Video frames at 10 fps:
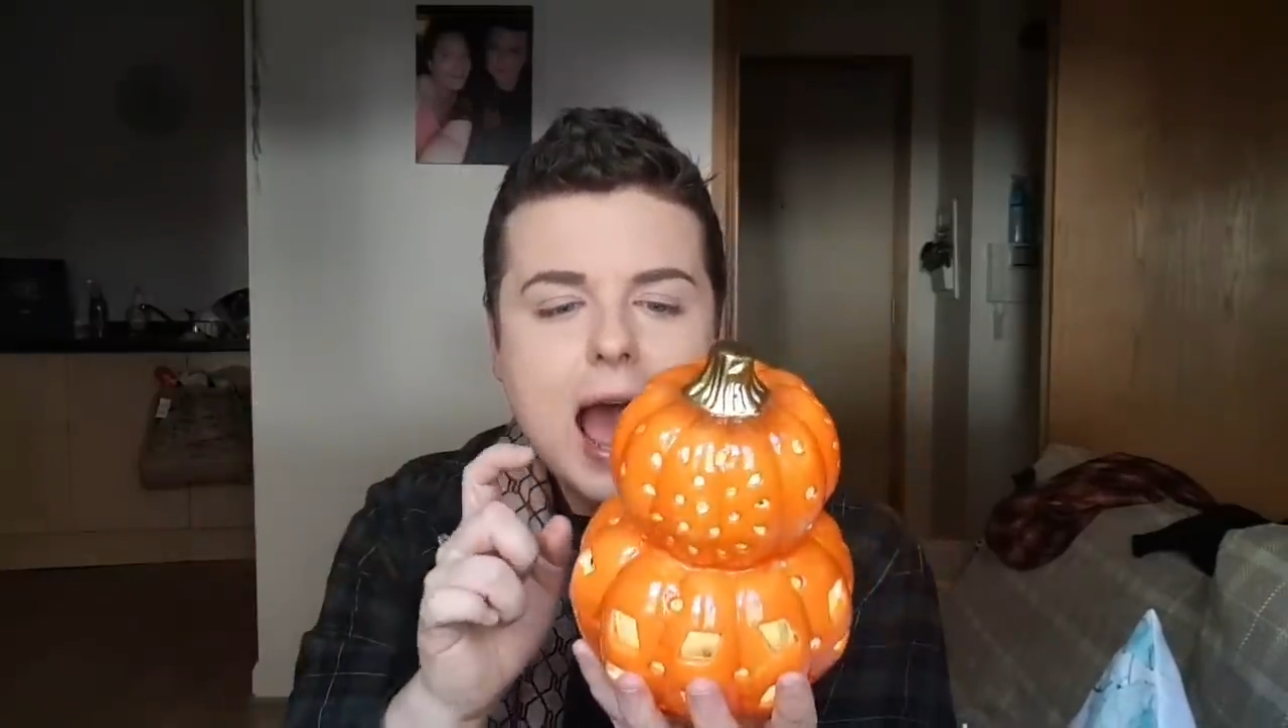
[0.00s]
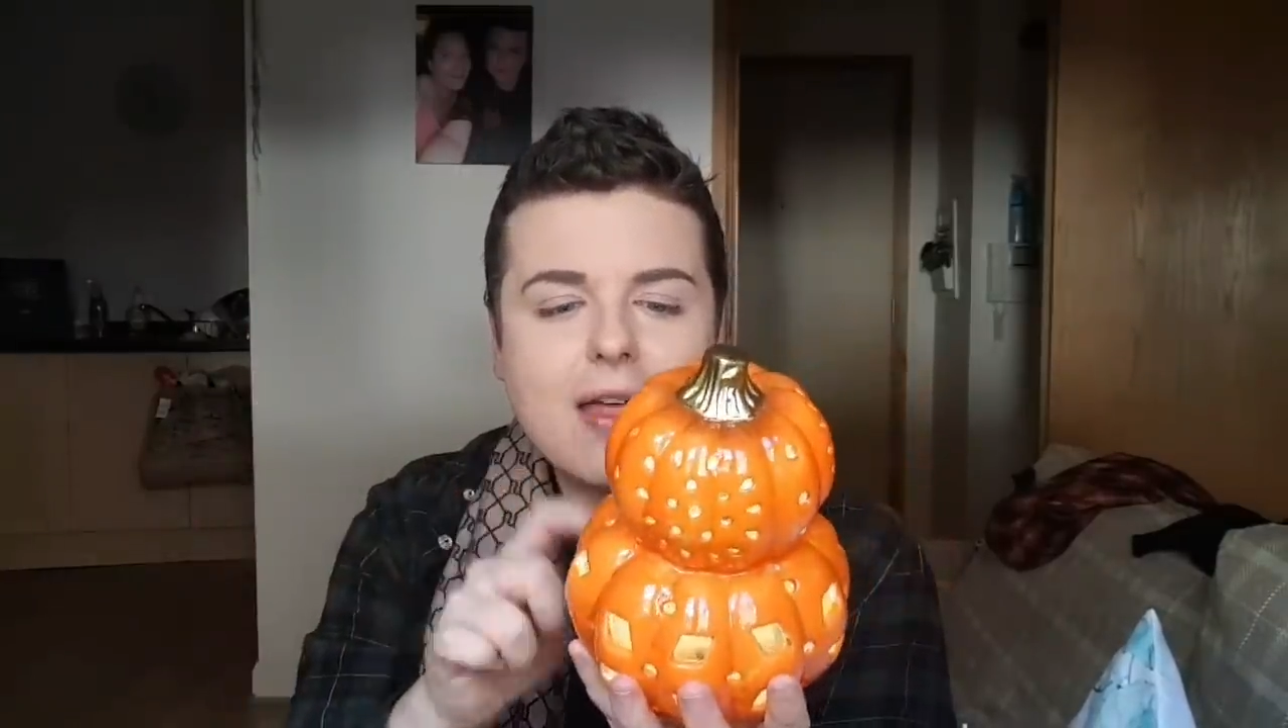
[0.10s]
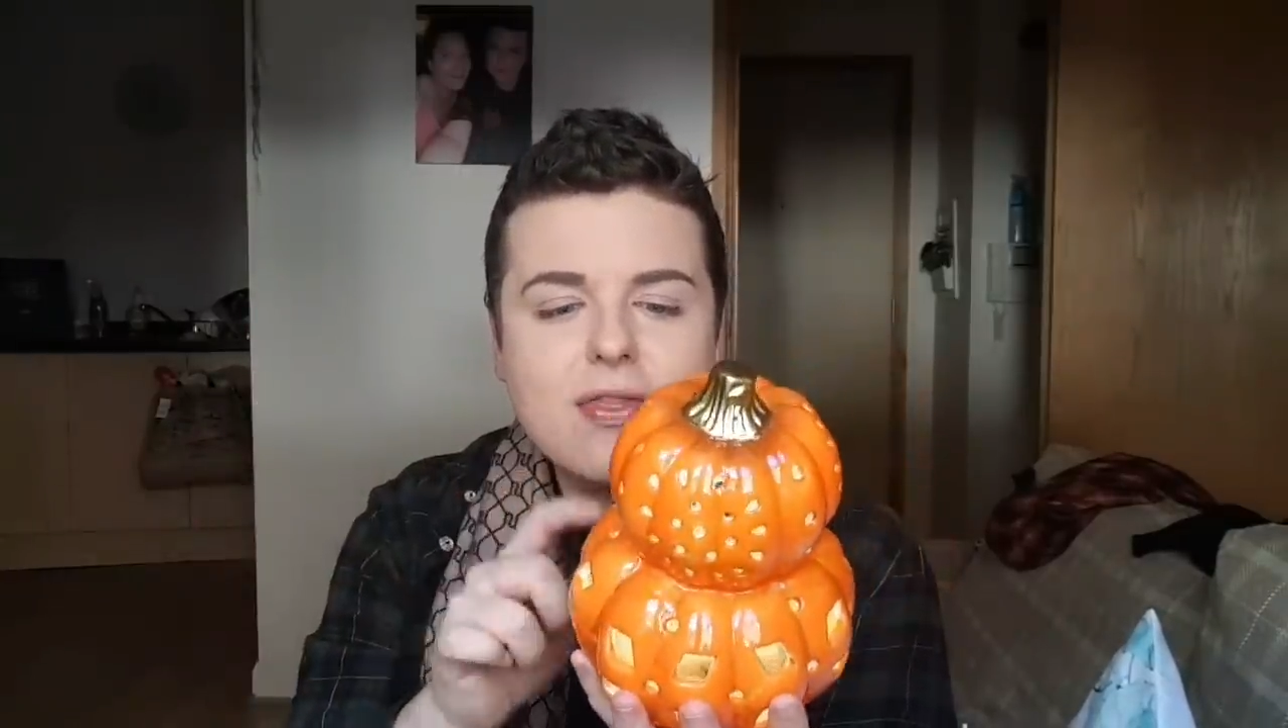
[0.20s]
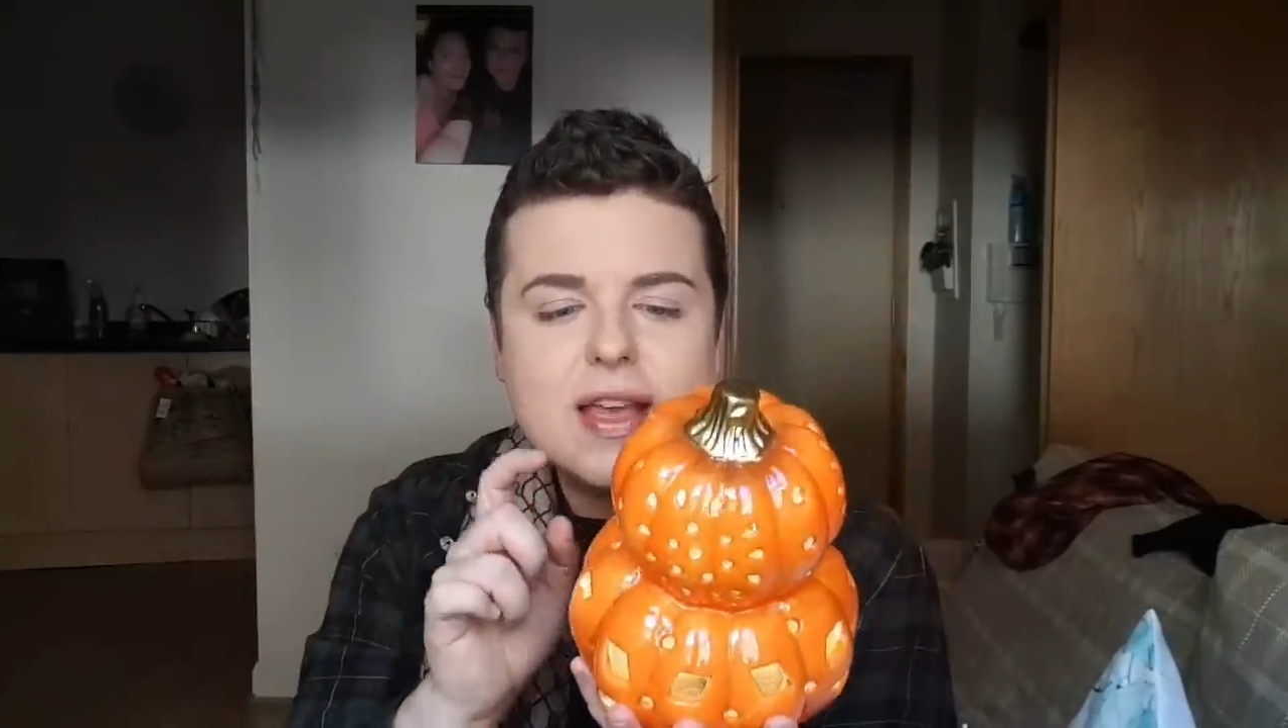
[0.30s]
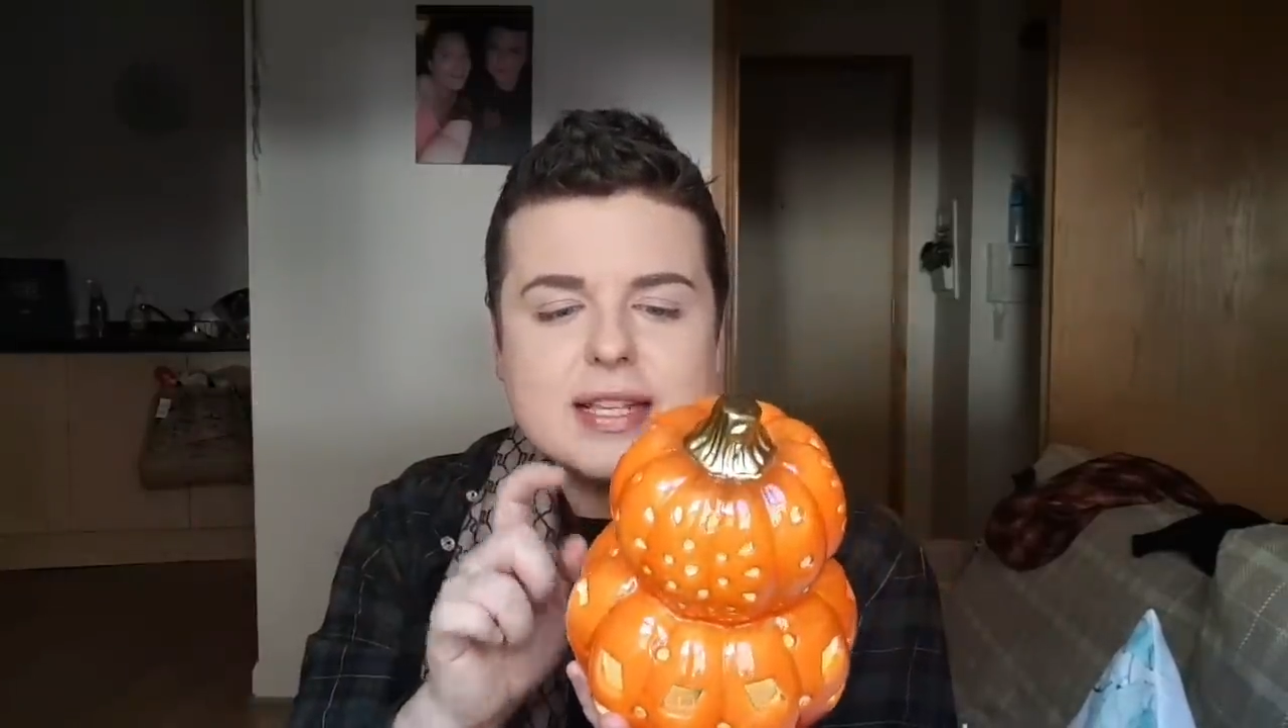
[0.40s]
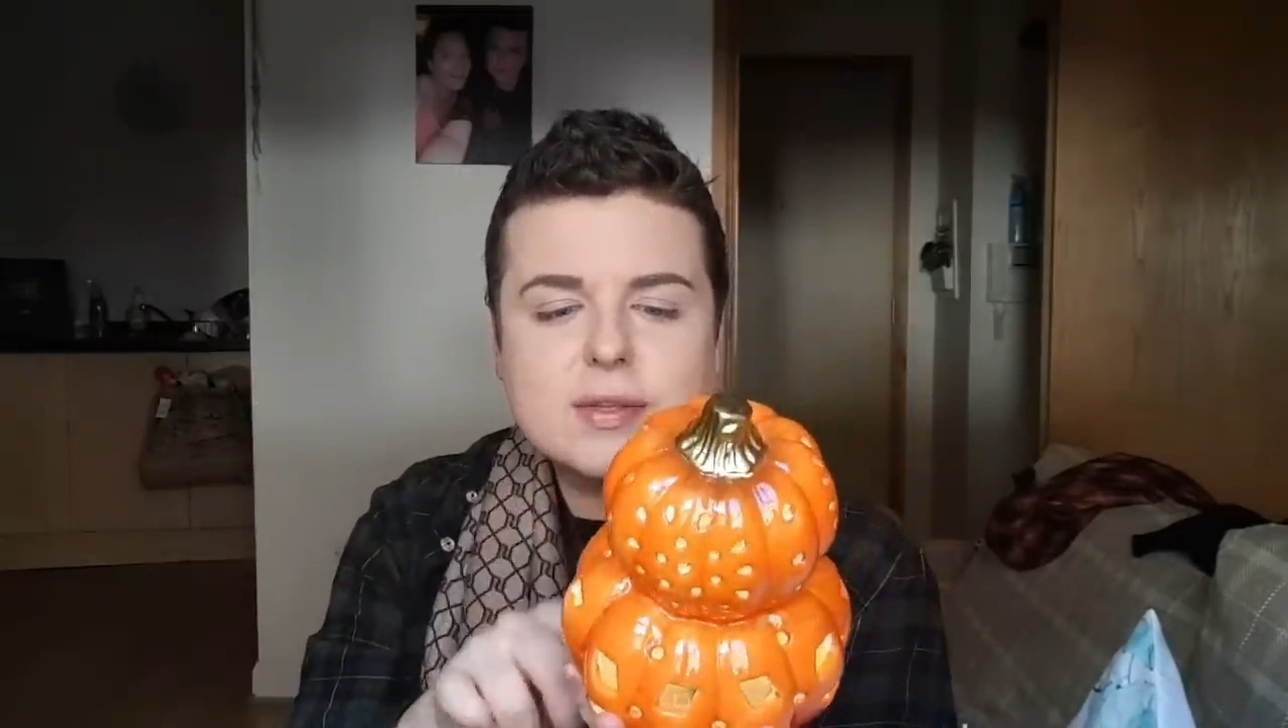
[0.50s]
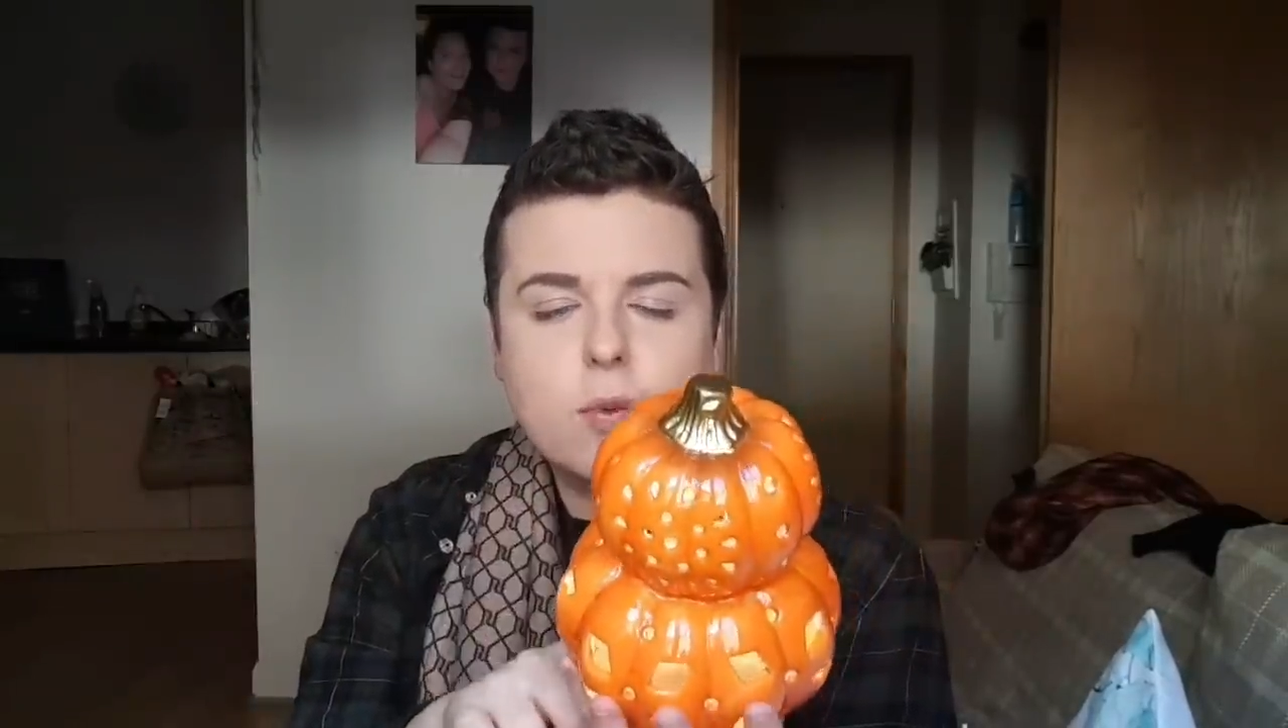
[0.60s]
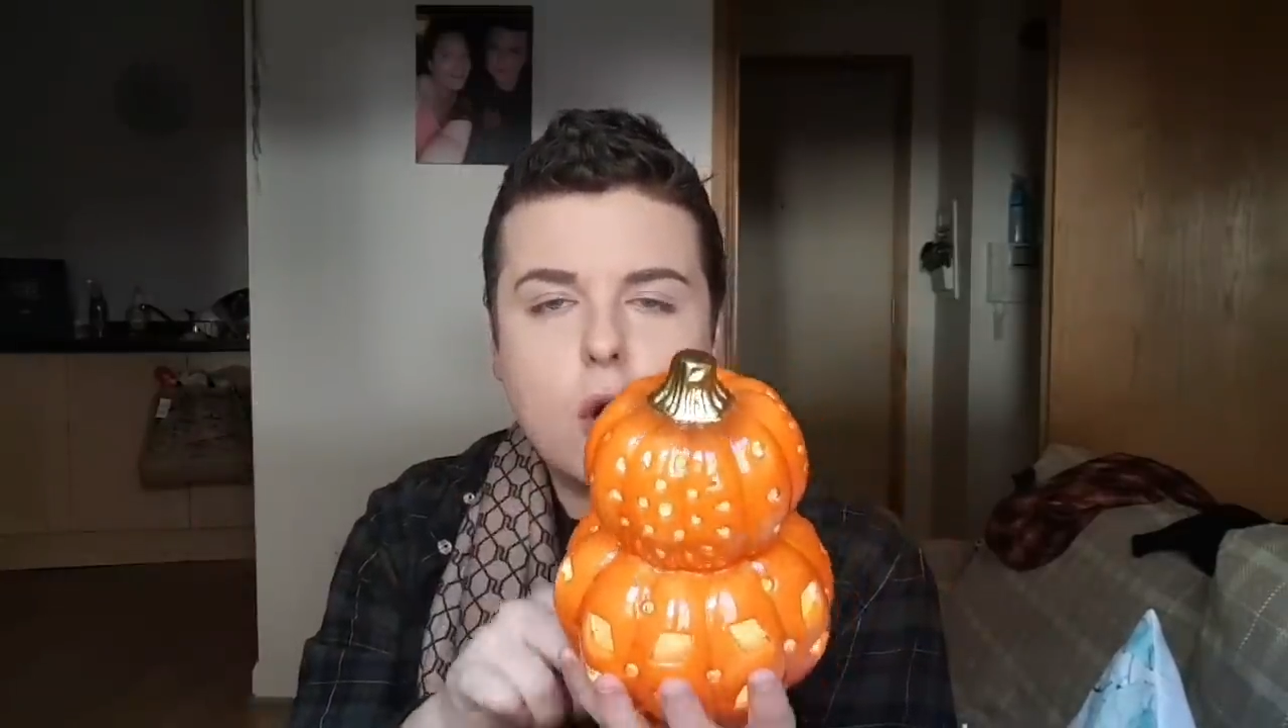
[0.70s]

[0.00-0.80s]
And this